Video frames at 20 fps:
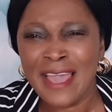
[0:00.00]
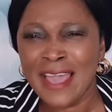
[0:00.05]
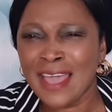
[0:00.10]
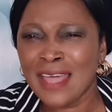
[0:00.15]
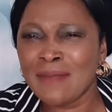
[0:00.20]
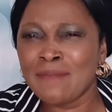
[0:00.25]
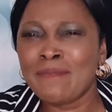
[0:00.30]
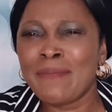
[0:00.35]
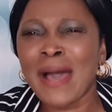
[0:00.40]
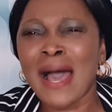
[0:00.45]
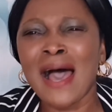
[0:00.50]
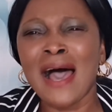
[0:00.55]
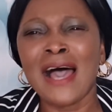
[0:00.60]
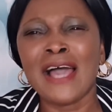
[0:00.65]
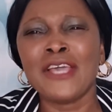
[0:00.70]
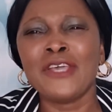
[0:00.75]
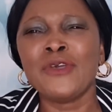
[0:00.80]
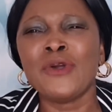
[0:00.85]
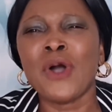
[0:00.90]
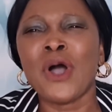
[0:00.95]
and
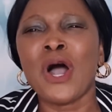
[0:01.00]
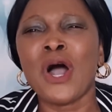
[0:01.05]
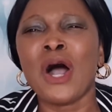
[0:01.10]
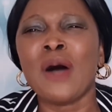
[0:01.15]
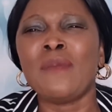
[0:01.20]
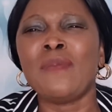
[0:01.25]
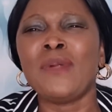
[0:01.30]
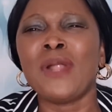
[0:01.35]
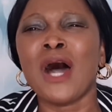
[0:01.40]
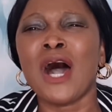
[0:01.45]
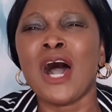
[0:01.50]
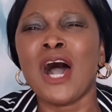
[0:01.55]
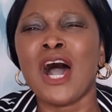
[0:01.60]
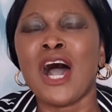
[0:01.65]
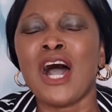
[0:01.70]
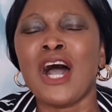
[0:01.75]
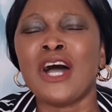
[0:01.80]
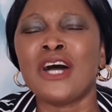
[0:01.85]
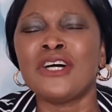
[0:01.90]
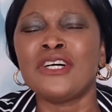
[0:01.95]
by your
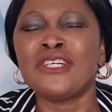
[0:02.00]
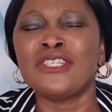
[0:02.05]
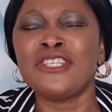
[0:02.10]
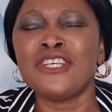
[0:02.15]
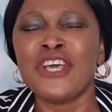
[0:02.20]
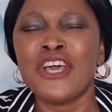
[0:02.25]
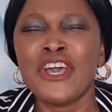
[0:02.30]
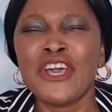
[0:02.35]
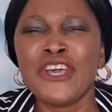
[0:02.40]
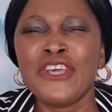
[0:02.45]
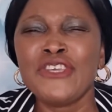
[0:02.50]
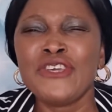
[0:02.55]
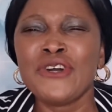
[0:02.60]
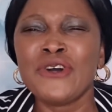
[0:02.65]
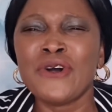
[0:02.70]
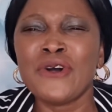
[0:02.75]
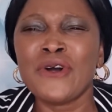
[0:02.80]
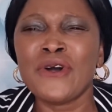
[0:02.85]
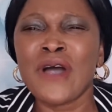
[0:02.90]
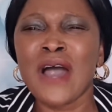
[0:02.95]
blood
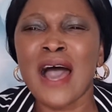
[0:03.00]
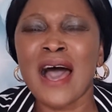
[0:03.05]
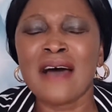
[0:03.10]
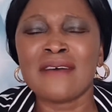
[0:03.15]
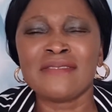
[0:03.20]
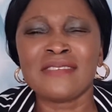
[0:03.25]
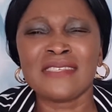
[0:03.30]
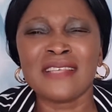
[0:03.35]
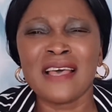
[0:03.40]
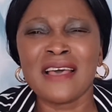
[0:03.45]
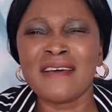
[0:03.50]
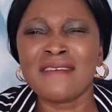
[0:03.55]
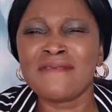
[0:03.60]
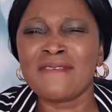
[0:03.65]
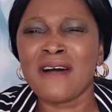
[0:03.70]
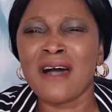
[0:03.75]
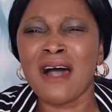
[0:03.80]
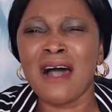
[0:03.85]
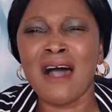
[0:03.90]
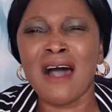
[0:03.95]
you have saved
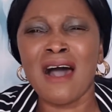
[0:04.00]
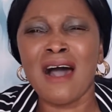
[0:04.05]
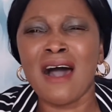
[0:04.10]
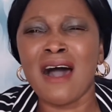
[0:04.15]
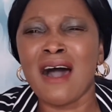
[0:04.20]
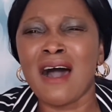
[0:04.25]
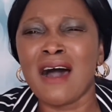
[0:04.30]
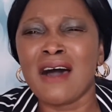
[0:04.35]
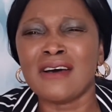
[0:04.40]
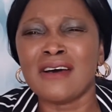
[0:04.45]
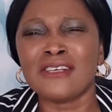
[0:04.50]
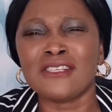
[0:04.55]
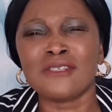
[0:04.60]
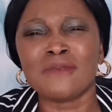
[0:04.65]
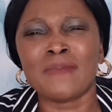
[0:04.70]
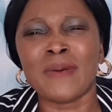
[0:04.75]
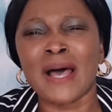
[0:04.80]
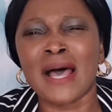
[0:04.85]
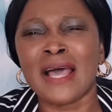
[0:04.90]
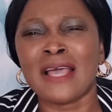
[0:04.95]
us
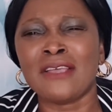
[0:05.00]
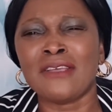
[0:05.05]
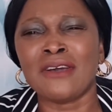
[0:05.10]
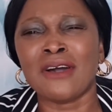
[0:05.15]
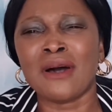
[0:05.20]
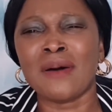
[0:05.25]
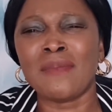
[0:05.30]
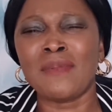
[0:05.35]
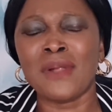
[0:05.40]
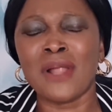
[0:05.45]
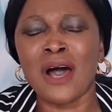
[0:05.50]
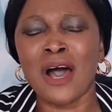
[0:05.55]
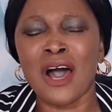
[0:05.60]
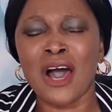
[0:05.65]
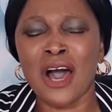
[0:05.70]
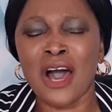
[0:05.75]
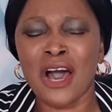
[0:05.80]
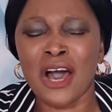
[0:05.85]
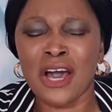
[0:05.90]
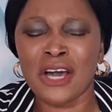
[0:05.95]
by your
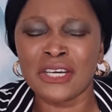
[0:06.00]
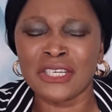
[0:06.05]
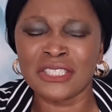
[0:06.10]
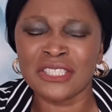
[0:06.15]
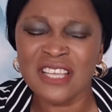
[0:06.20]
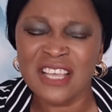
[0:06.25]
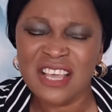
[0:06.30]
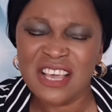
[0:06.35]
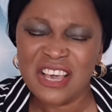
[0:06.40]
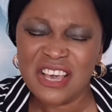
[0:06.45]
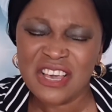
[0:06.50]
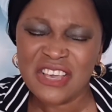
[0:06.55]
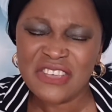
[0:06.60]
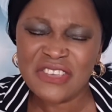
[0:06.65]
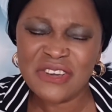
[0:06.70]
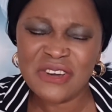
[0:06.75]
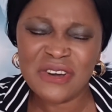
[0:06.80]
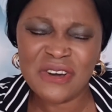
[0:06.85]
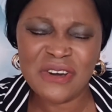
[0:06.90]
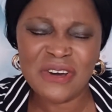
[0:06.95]
blood
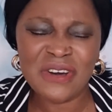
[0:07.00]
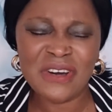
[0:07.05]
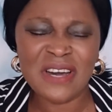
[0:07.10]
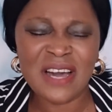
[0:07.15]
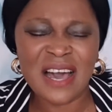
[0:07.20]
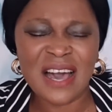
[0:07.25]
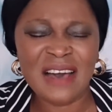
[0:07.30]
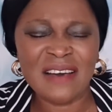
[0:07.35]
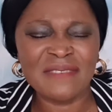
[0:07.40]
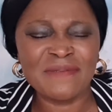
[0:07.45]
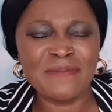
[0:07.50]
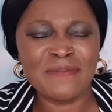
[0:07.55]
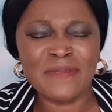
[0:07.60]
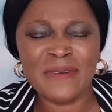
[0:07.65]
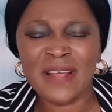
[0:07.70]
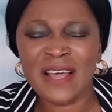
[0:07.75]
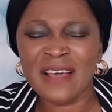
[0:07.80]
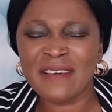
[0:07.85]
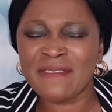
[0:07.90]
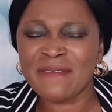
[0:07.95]
you have
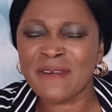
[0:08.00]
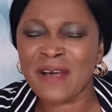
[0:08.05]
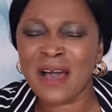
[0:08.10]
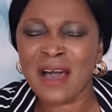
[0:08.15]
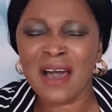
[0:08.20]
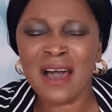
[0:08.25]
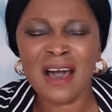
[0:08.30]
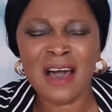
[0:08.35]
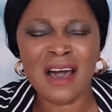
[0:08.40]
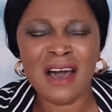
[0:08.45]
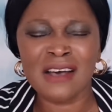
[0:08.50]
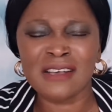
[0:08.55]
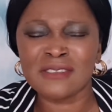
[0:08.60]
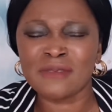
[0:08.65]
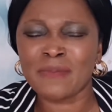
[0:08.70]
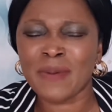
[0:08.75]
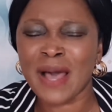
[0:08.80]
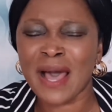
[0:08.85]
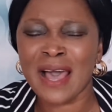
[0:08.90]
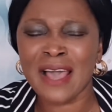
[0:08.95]
saved us
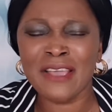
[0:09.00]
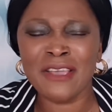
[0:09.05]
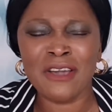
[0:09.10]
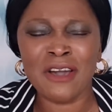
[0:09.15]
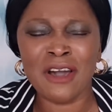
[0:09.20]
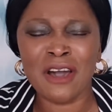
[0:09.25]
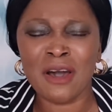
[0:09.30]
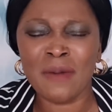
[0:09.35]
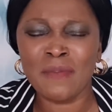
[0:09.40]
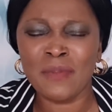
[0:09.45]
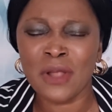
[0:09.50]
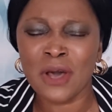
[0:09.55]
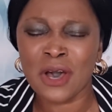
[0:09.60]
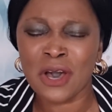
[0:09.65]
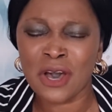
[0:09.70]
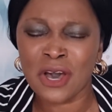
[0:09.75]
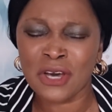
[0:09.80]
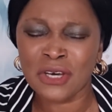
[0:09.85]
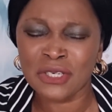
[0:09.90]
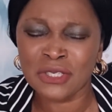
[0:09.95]
by your
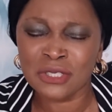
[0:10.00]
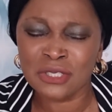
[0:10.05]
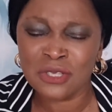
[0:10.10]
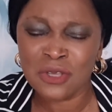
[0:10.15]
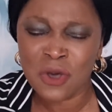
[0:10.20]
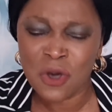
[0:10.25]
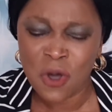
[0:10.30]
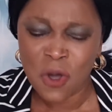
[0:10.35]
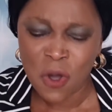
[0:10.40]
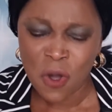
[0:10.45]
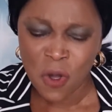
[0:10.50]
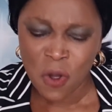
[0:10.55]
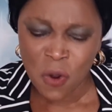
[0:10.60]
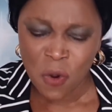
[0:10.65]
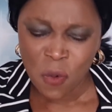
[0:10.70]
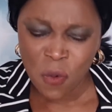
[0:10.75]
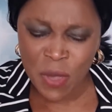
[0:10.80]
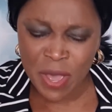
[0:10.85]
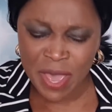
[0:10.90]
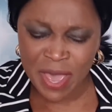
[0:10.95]
blood
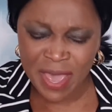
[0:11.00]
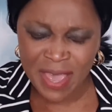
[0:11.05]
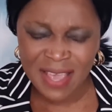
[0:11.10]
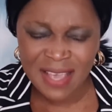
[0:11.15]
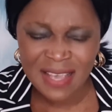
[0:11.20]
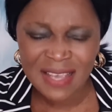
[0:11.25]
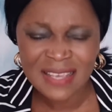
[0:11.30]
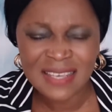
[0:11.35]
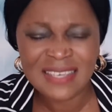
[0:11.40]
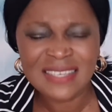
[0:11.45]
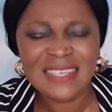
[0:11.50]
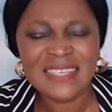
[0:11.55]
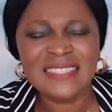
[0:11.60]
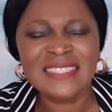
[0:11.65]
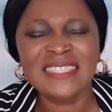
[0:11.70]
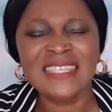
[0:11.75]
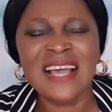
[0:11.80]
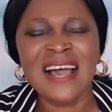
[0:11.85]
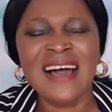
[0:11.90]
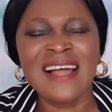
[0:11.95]
we
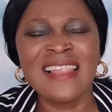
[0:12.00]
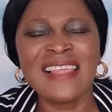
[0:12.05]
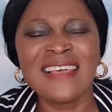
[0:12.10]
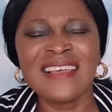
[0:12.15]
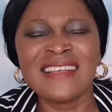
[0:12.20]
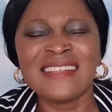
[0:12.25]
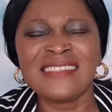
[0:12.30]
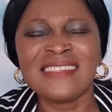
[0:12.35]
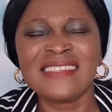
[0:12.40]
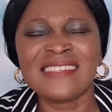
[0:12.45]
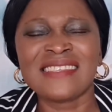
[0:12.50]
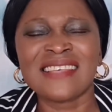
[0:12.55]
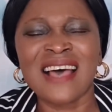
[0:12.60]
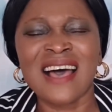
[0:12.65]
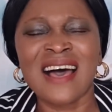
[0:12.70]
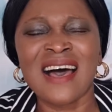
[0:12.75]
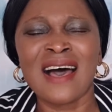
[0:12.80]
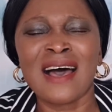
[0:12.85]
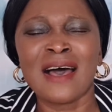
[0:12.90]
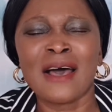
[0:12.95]
shall
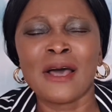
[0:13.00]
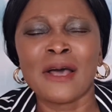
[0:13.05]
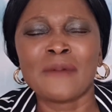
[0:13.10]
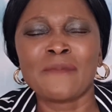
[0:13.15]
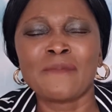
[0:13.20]
enter